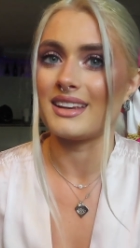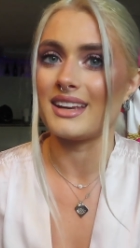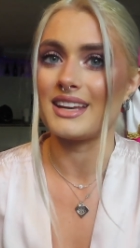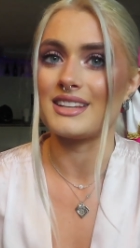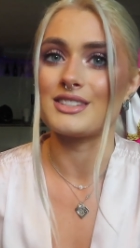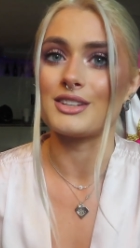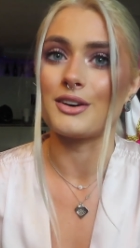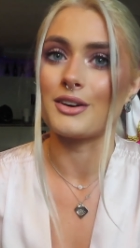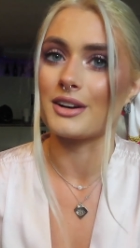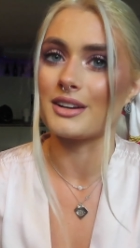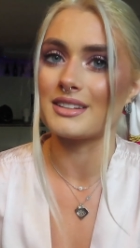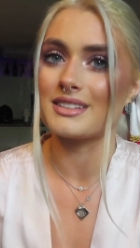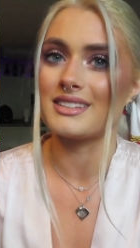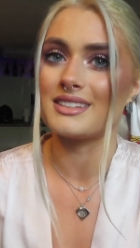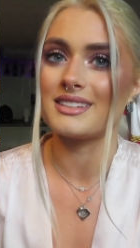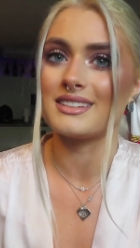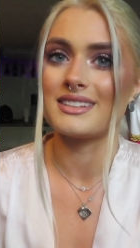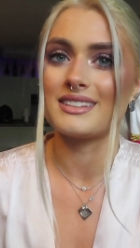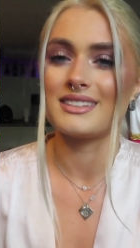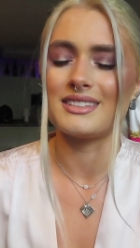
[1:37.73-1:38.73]
It's
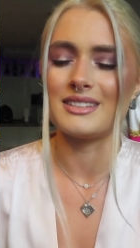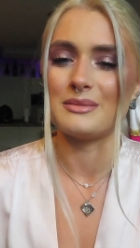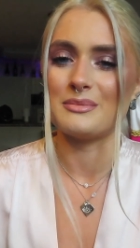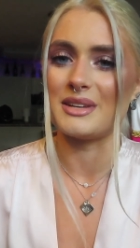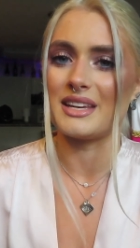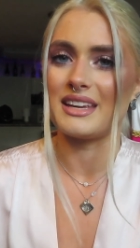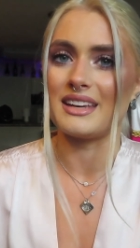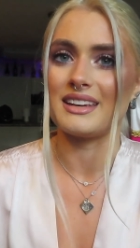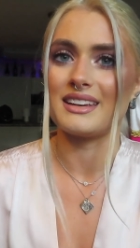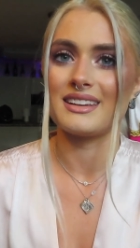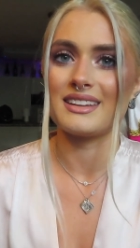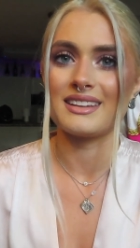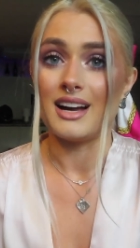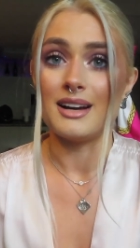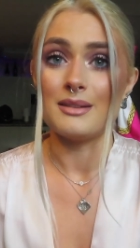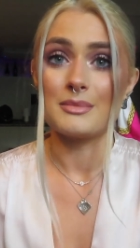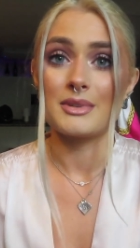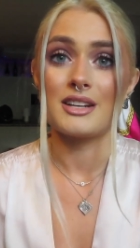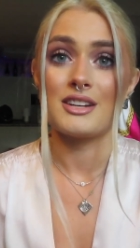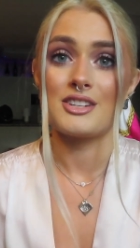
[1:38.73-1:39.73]
art to me.
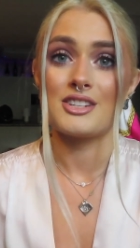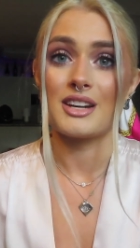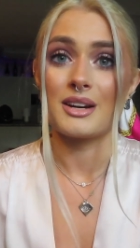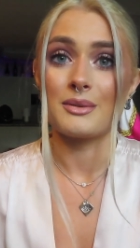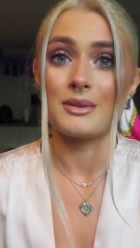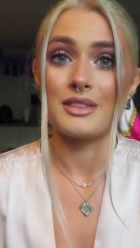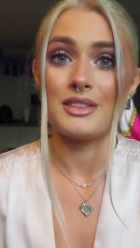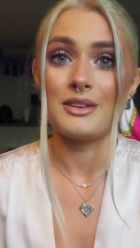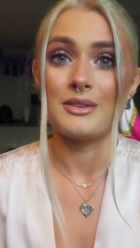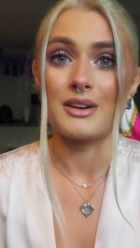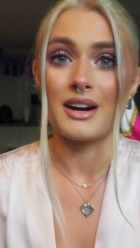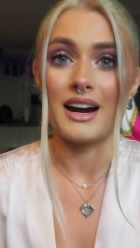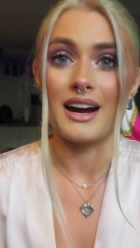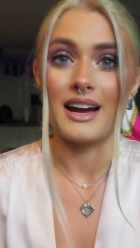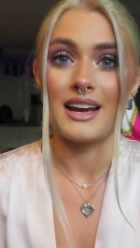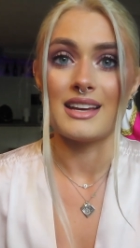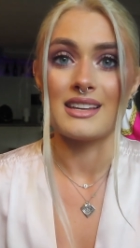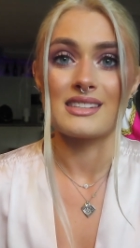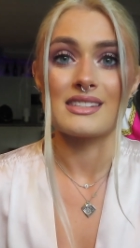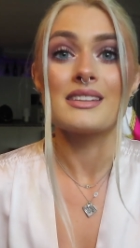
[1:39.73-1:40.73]
I'm gonna share with you
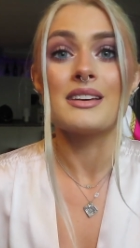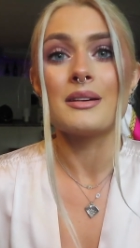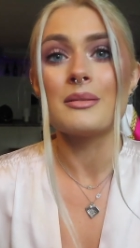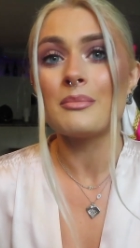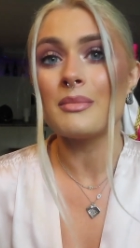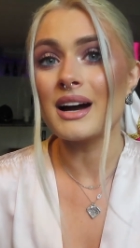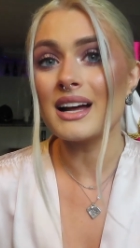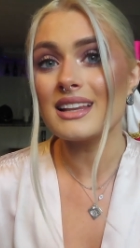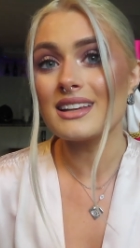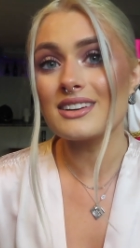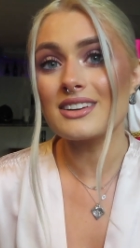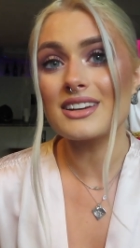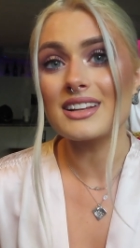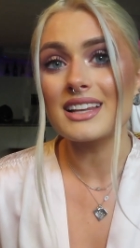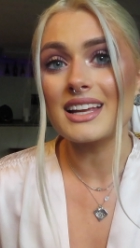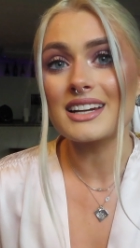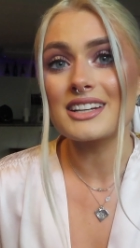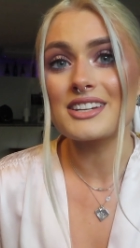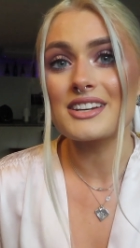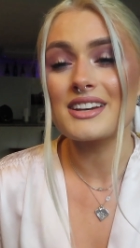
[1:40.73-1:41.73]
guys my little
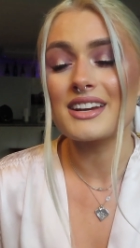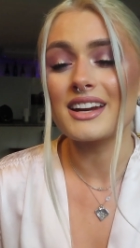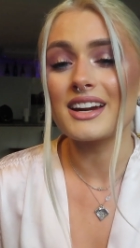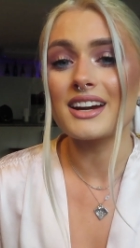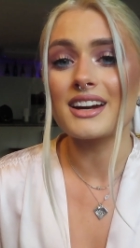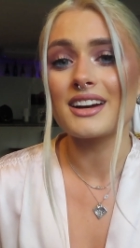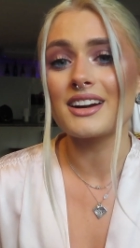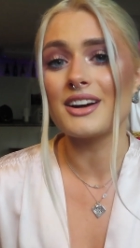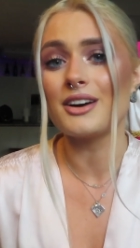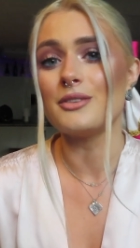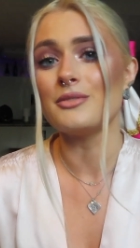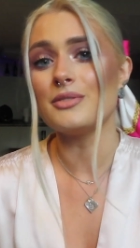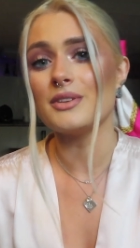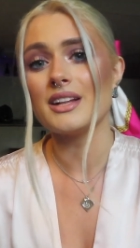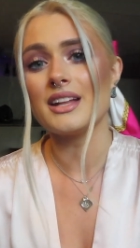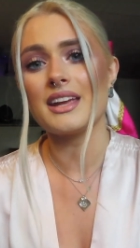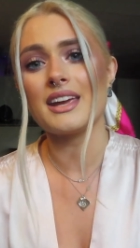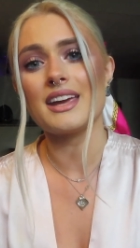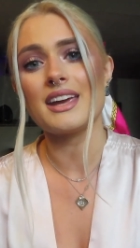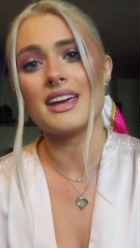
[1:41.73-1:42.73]
collection here.
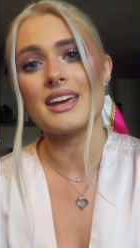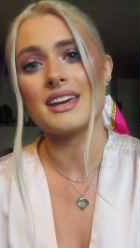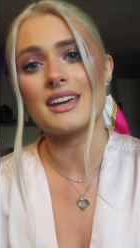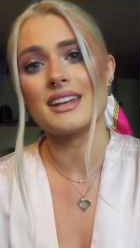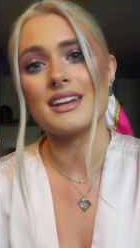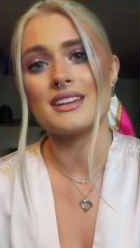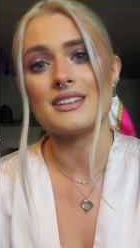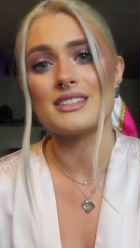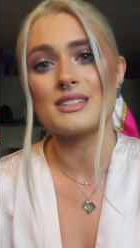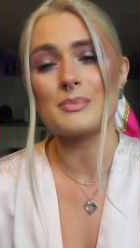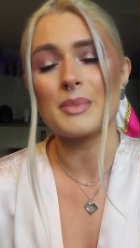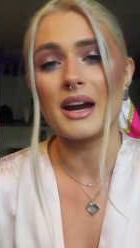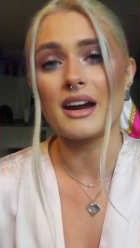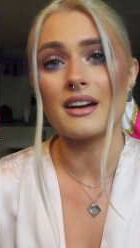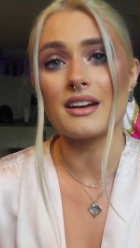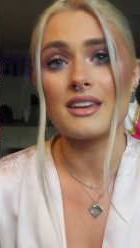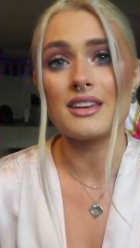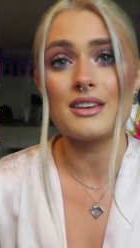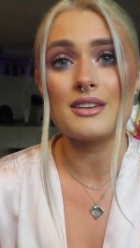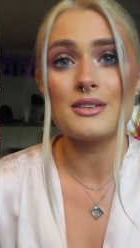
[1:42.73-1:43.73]
Hopefully it can inspire
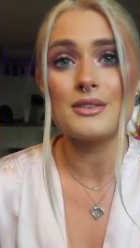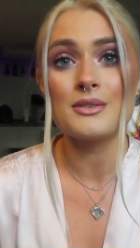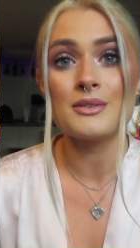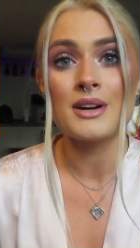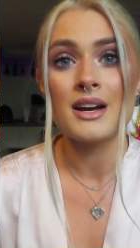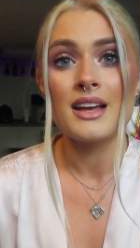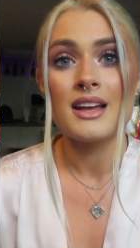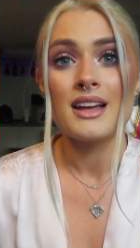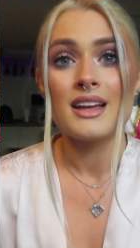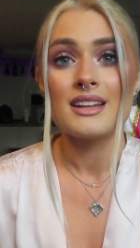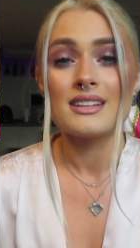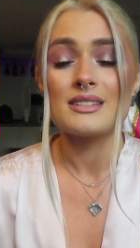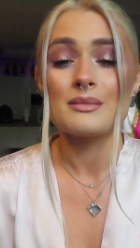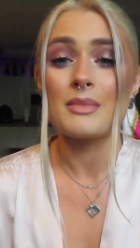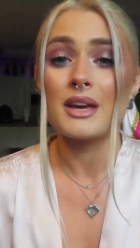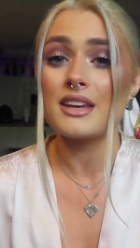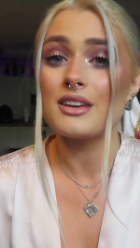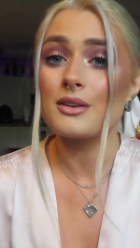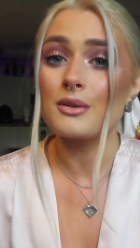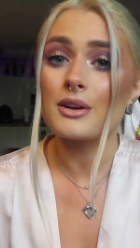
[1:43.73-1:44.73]
you to
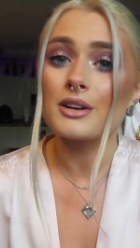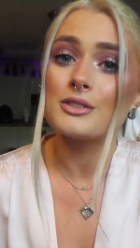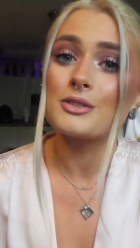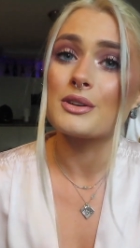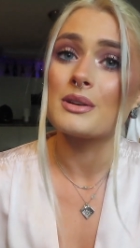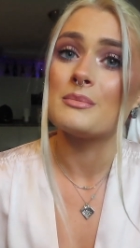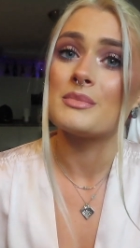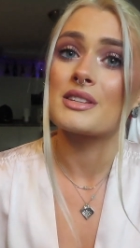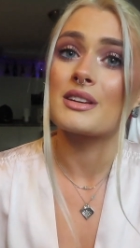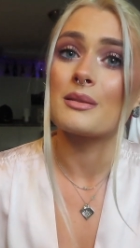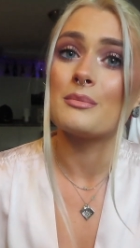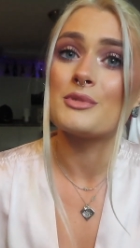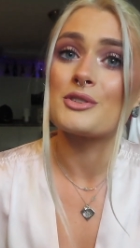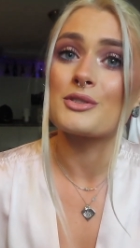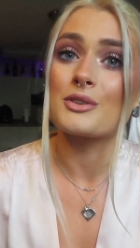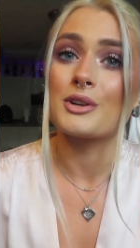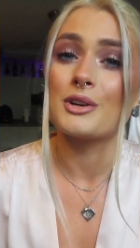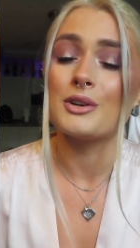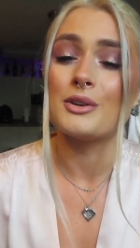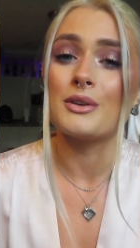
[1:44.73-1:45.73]
make your dreams come
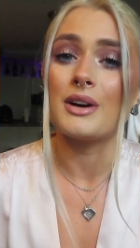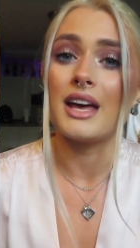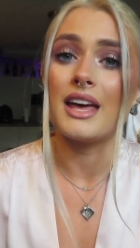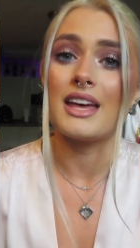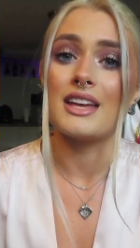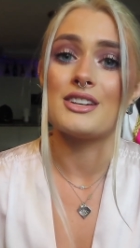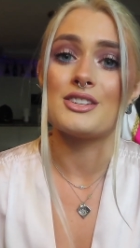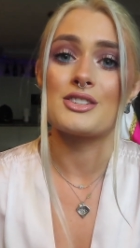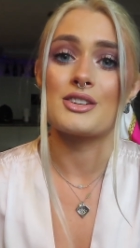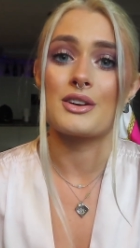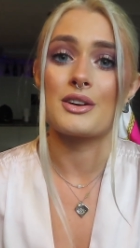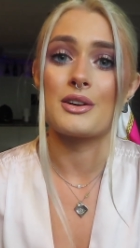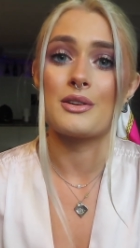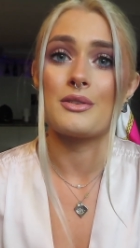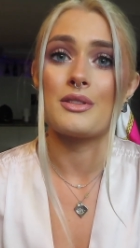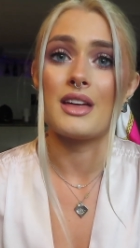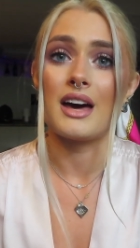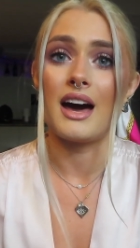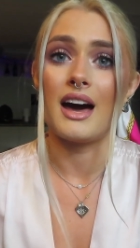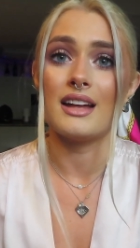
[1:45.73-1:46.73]
true and show
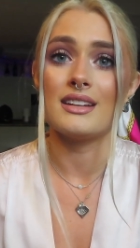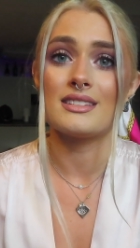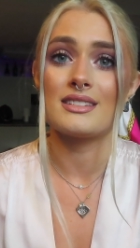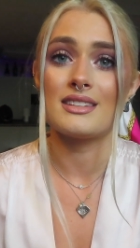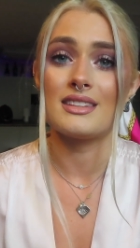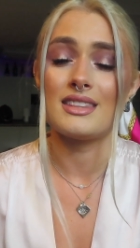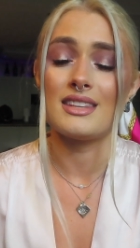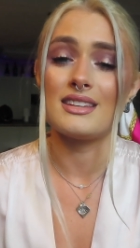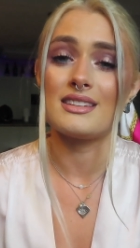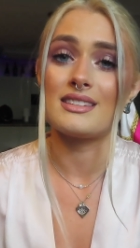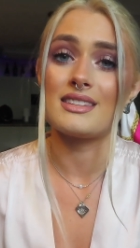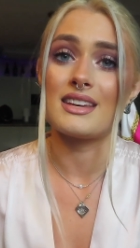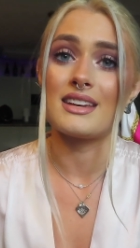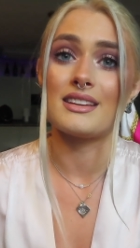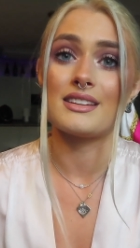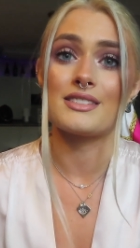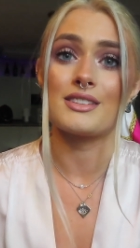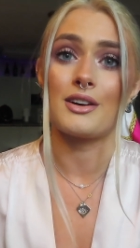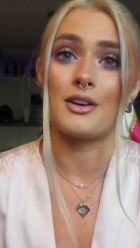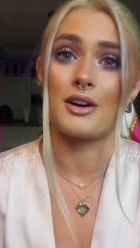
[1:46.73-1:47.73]
you that these
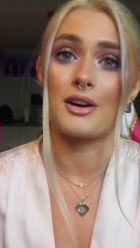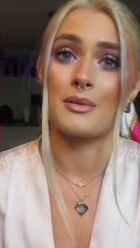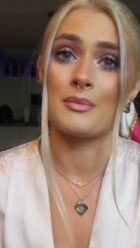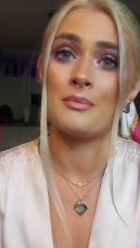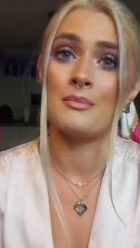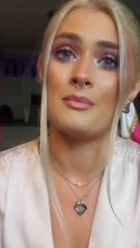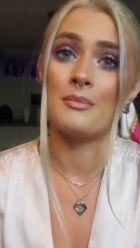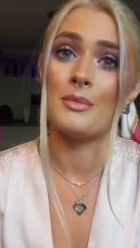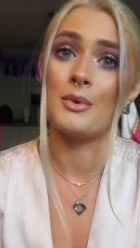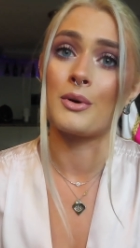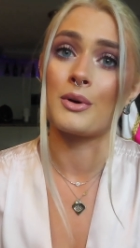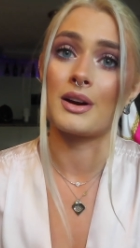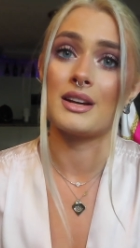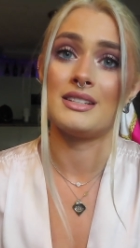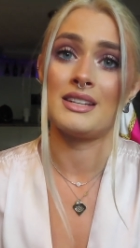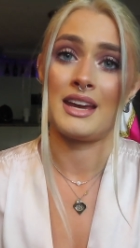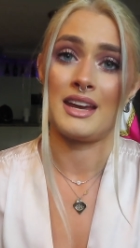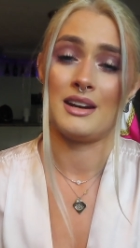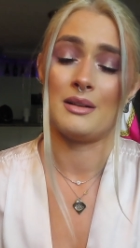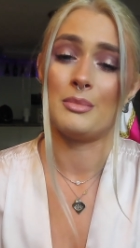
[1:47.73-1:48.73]
things are more
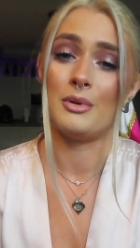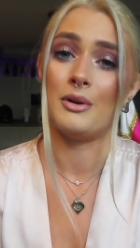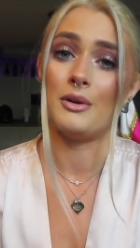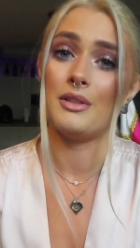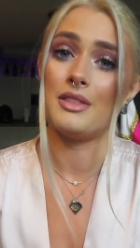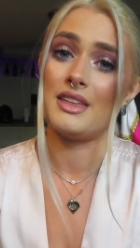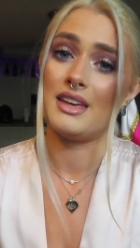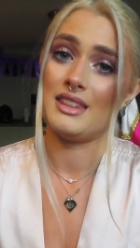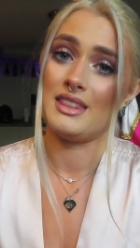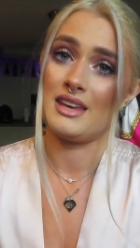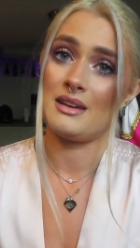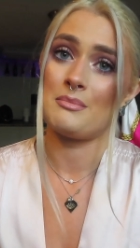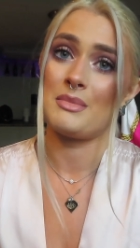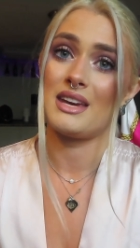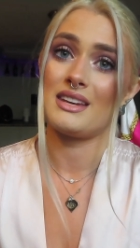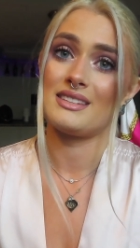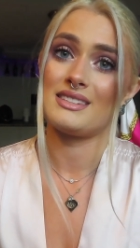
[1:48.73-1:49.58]
attainable than they may